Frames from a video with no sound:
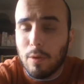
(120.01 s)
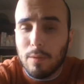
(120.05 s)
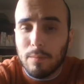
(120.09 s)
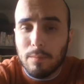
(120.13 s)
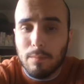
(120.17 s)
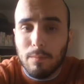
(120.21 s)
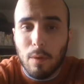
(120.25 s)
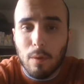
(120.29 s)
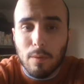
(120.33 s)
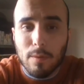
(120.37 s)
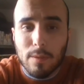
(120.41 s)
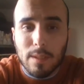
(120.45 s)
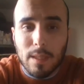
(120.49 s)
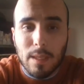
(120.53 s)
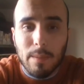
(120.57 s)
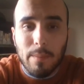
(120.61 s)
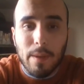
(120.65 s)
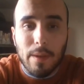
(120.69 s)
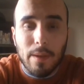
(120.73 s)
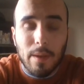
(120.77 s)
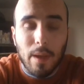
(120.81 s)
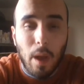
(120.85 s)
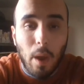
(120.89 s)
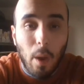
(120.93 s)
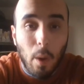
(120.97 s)
mostly
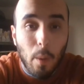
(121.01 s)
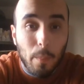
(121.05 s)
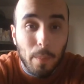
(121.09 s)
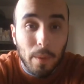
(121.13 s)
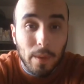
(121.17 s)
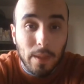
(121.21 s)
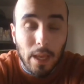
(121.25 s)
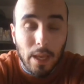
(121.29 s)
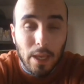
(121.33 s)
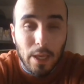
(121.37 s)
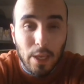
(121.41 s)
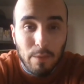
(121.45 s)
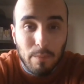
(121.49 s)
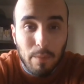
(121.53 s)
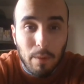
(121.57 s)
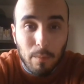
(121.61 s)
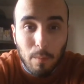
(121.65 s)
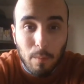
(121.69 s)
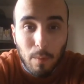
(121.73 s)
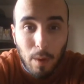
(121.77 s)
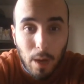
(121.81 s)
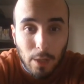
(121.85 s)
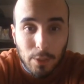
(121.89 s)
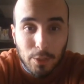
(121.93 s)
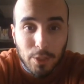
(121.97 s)
been hoping that you've been
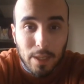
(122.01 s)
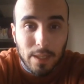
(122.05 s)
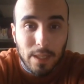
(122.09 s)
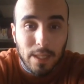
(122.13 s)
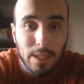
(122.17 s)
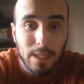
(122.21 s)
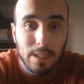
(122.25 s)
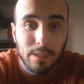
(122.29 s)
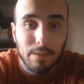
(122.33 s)
watching these